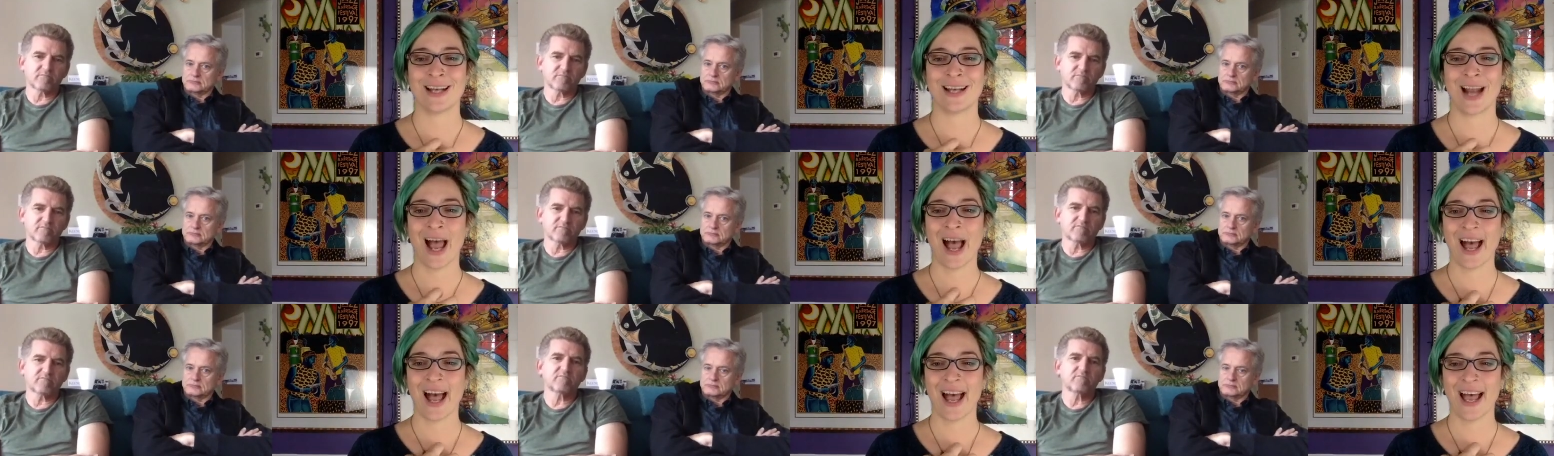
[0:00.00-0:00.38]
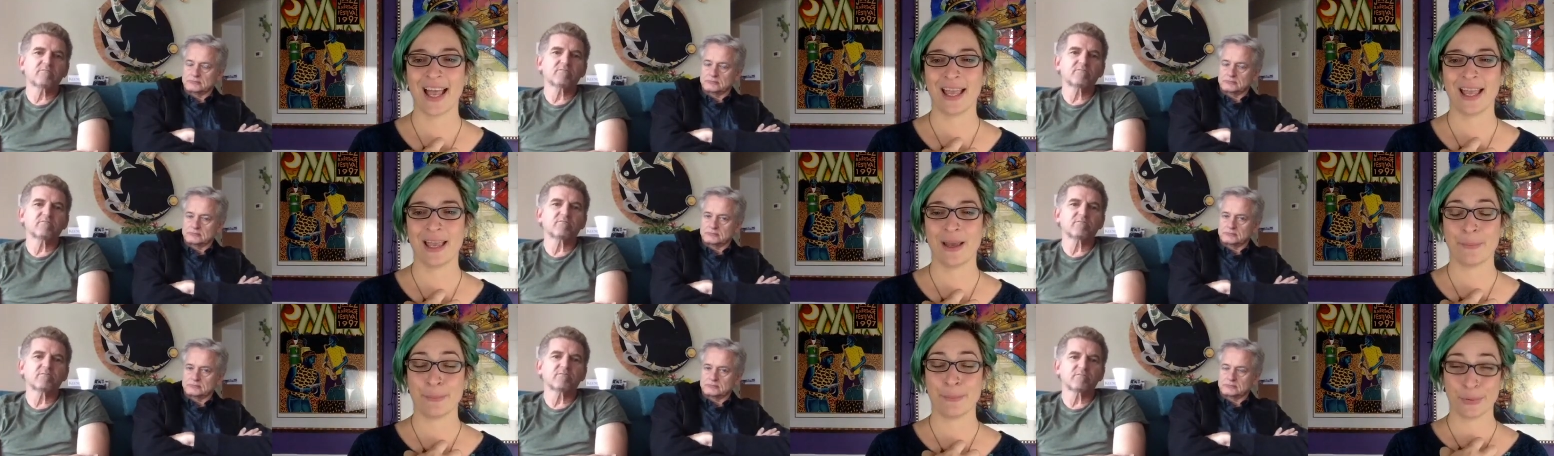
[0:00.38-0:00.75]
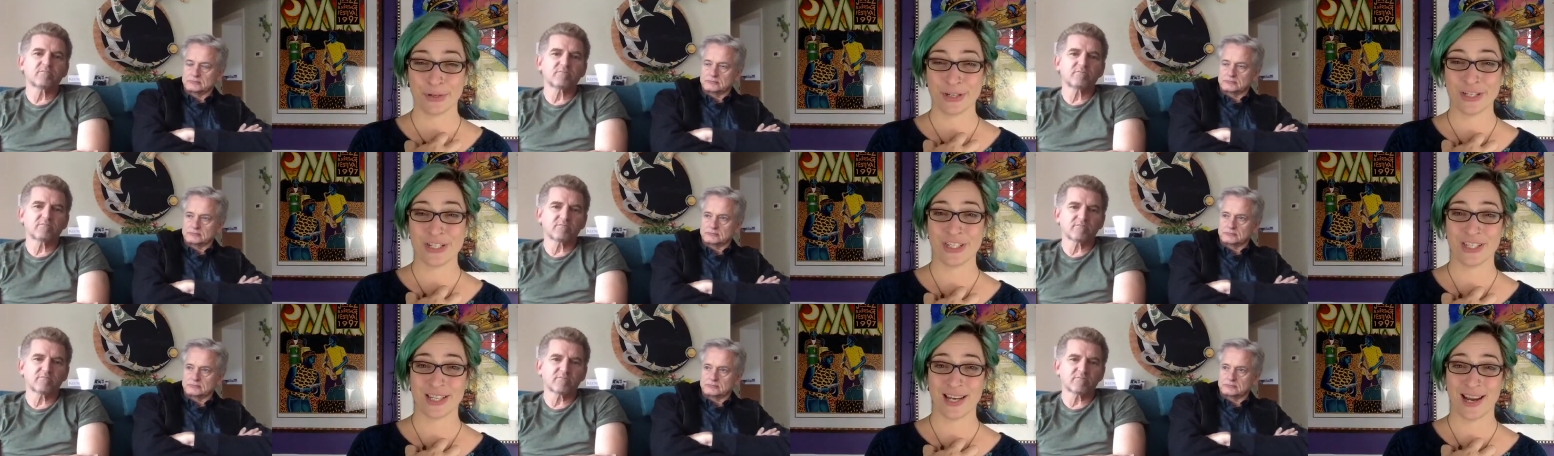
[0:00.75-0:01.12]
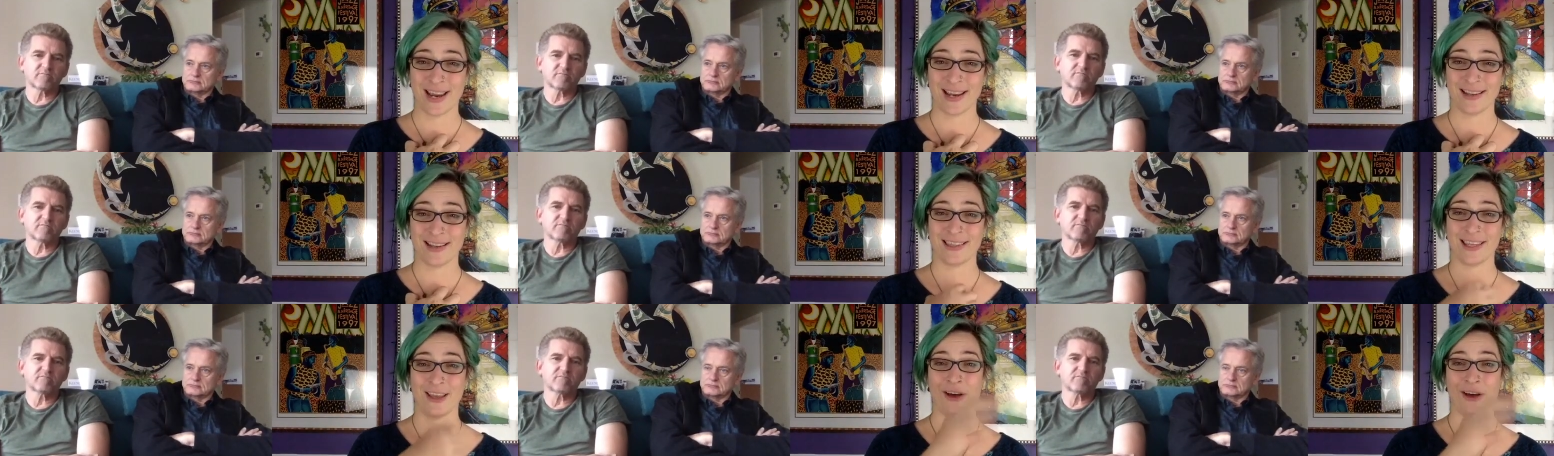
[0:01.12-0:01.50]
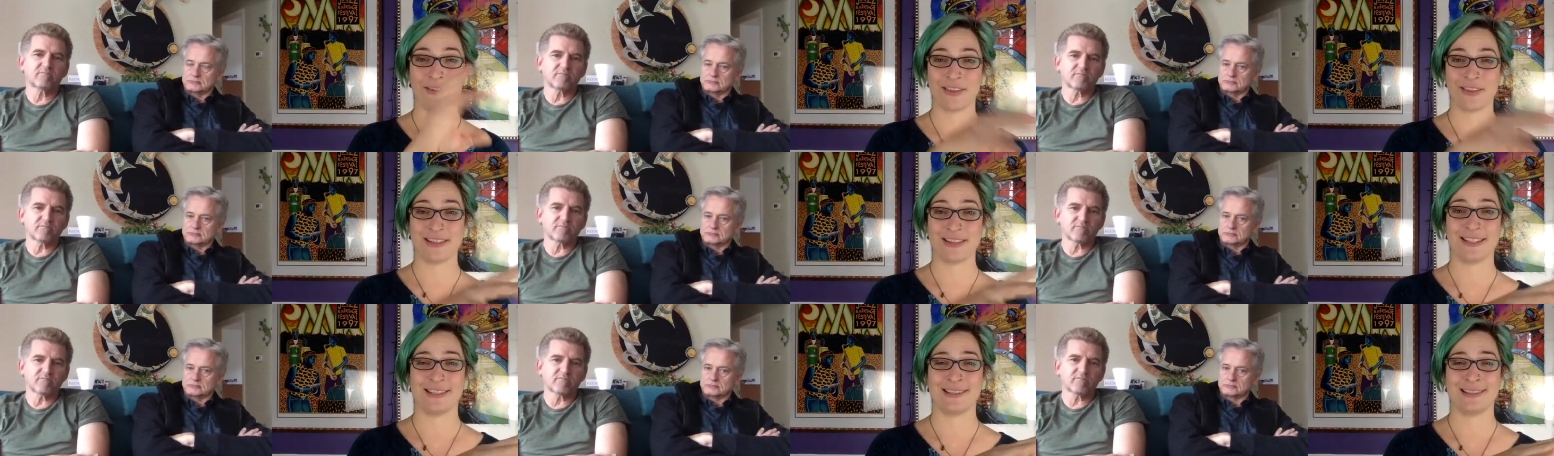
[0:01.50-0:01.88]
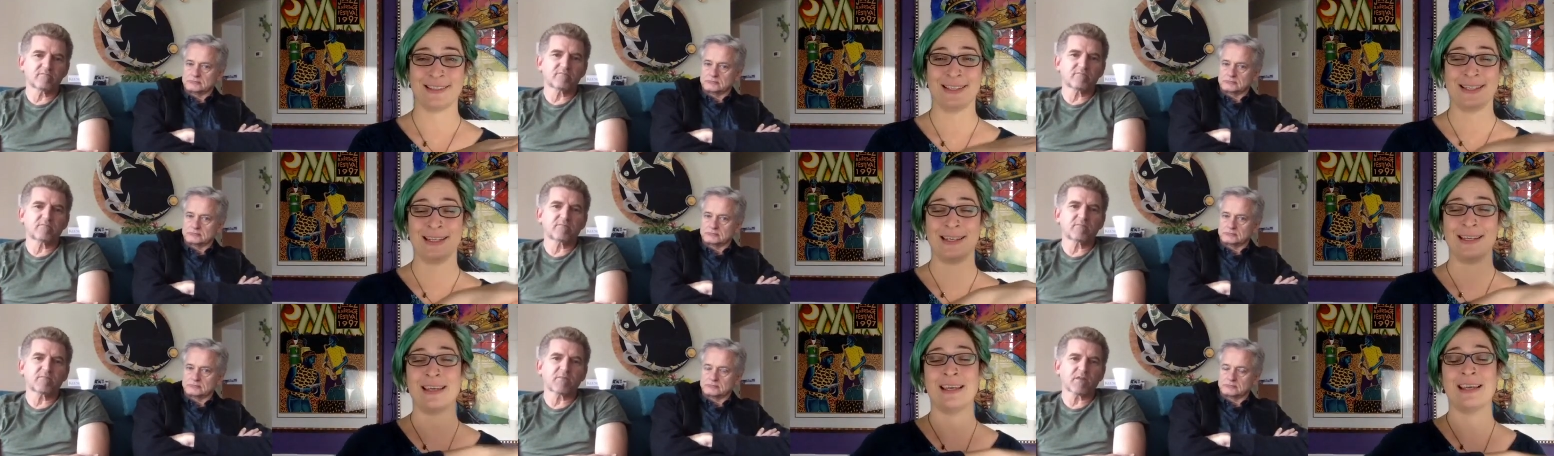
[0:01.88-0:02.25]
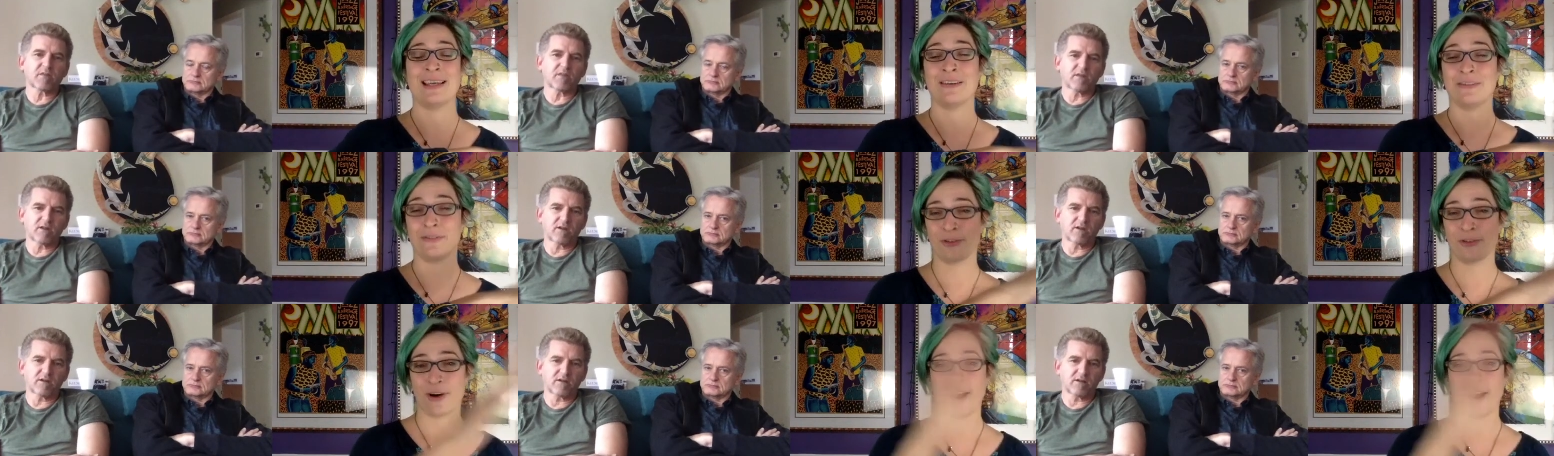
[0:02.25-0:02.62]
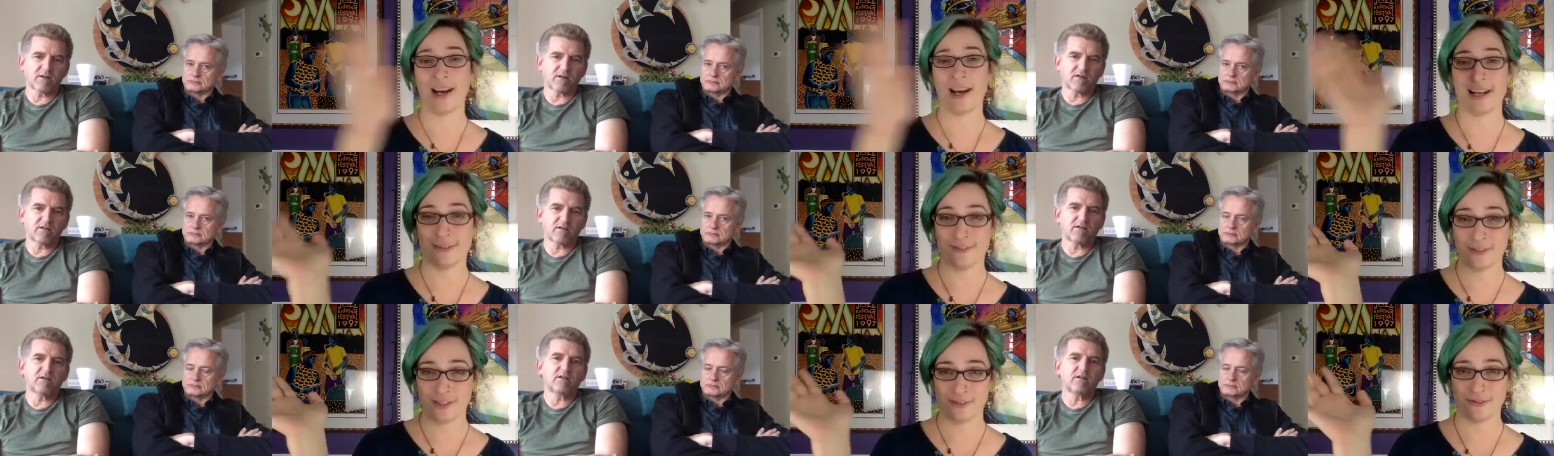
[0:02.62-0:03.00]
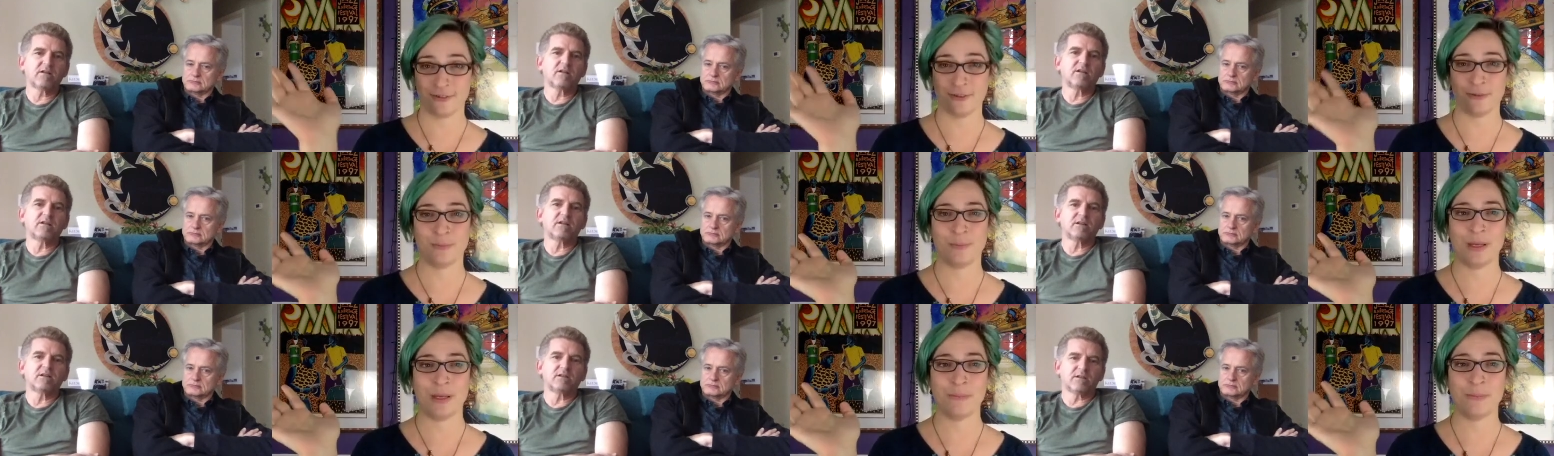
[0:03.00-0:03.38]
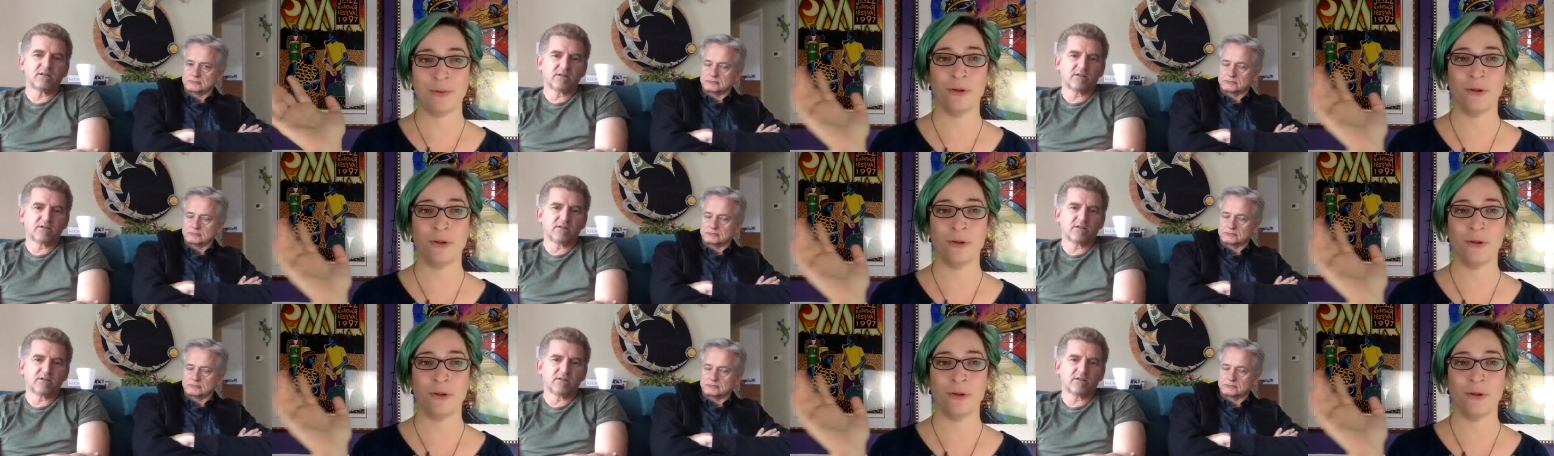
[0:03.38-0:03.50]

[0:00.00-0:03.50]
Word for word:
Speaker 1: I appreciate the authenticity in a variety of different people,